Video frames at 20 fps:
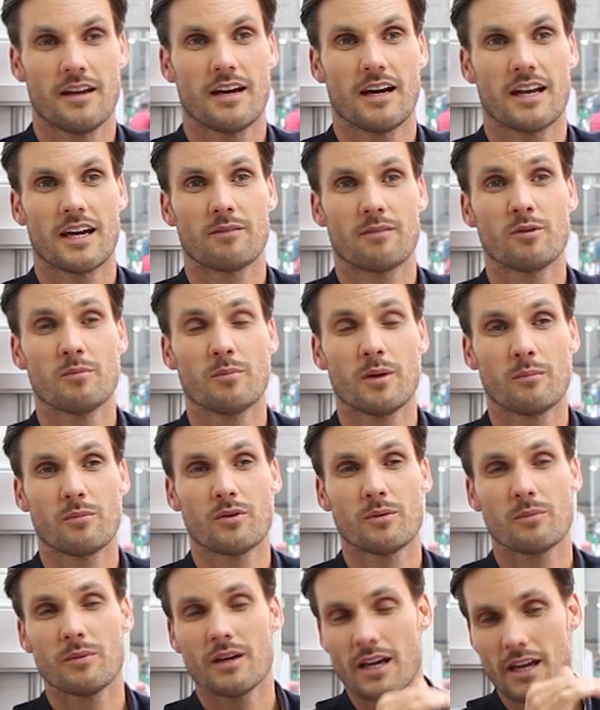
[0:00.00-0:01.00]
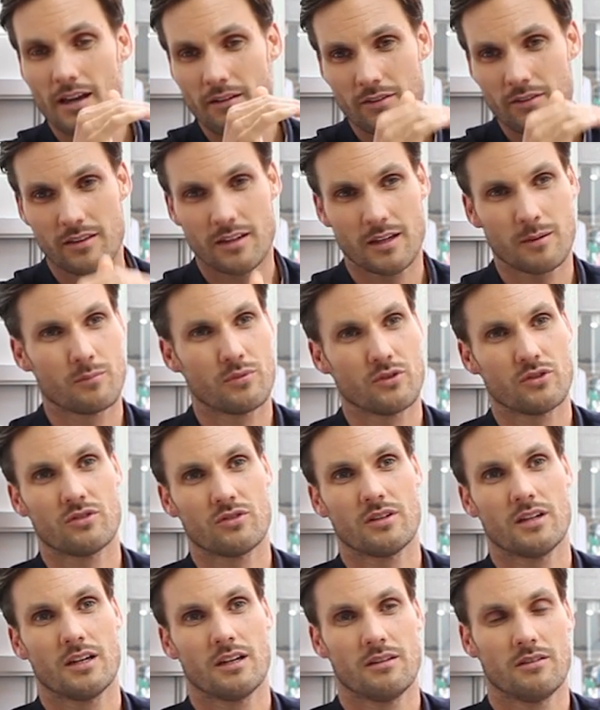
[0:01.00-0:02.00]
And I remember everything put
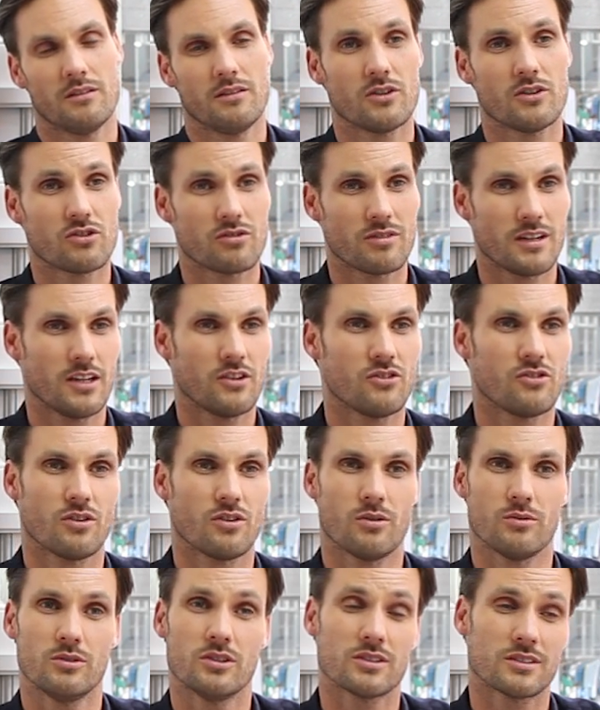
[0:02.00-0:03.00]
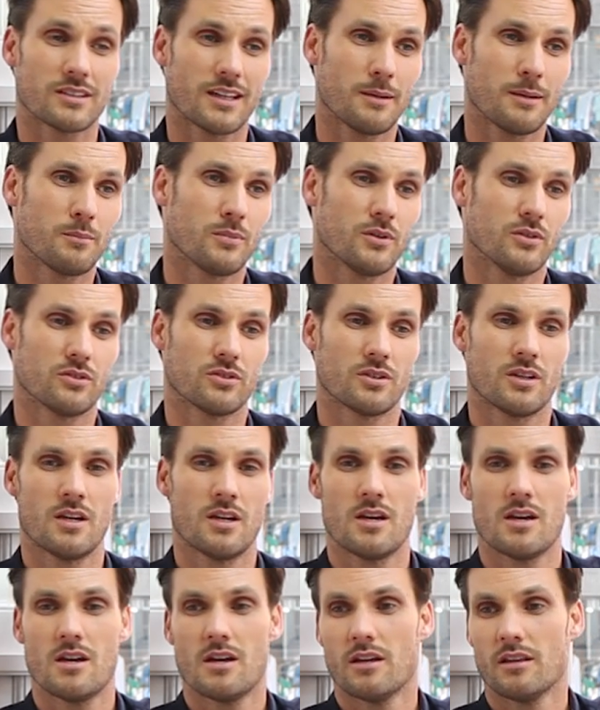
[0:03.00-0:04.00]
together, the trade show, the samples,
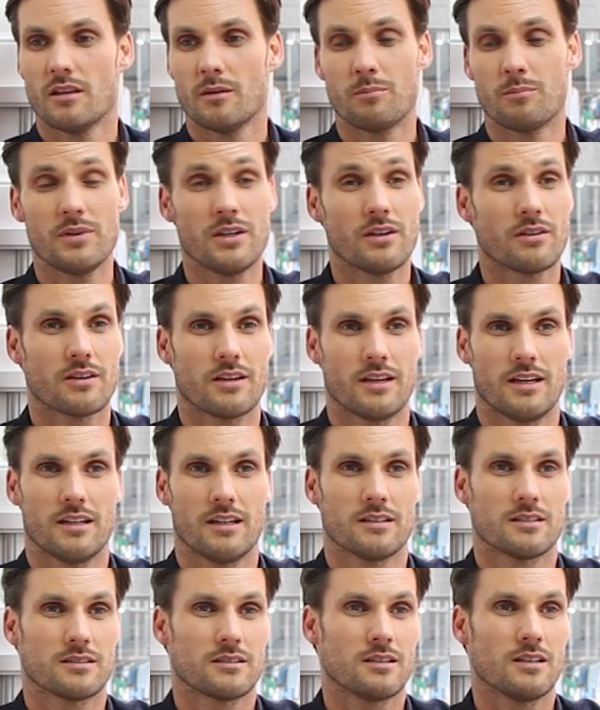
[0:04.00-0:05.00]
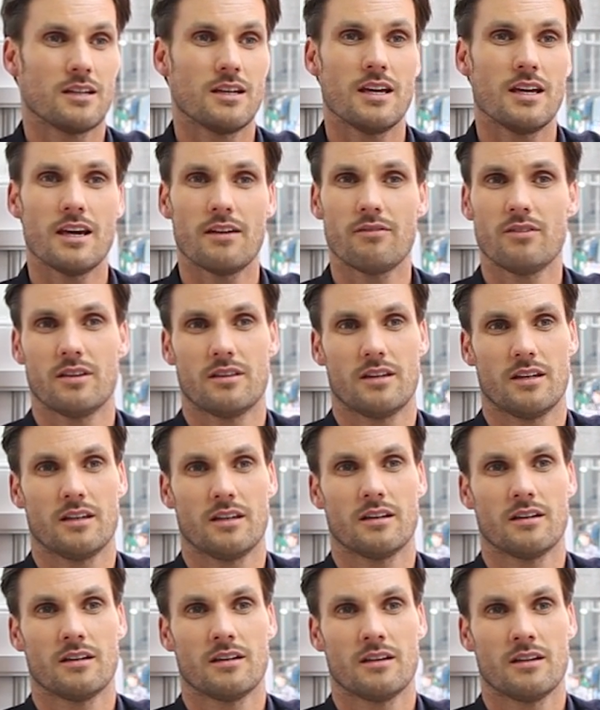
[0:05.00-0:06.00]
the beer cans,
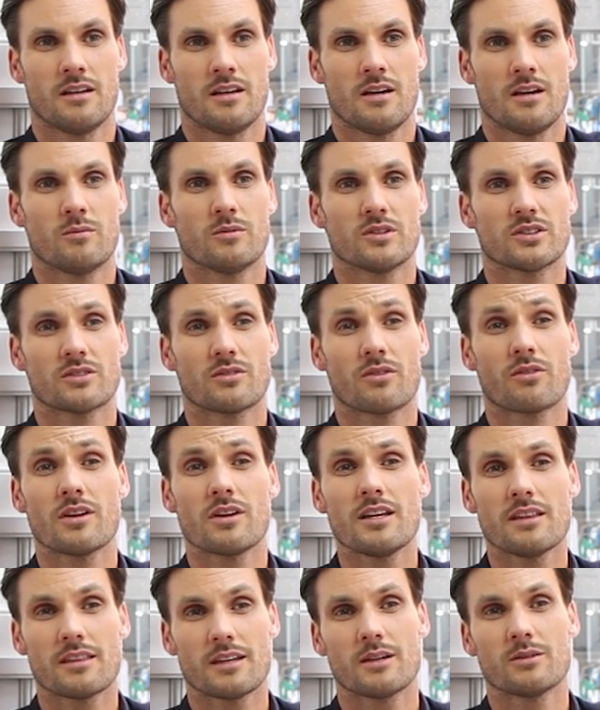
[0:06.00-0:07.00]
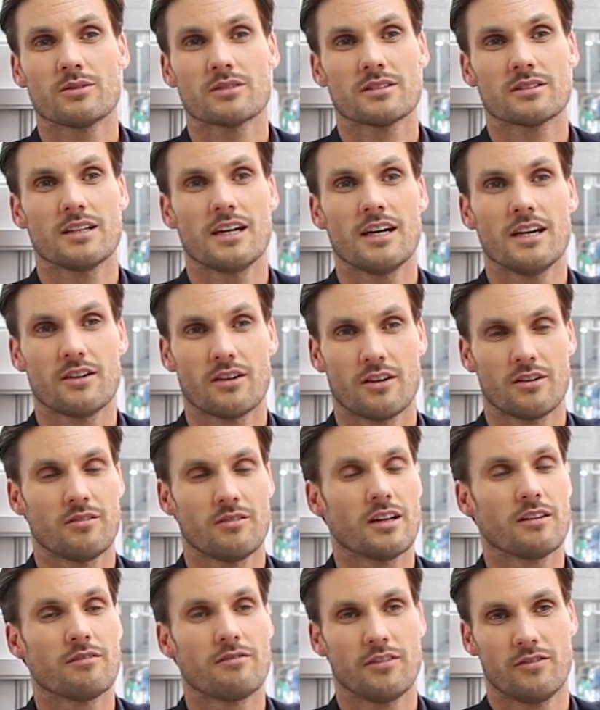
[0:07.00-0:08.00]
everything was
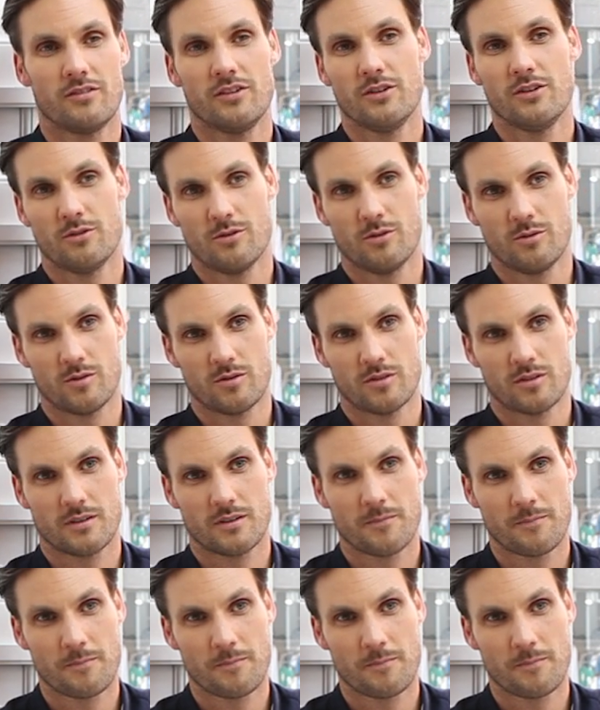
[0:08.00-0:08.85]
3,850 euros.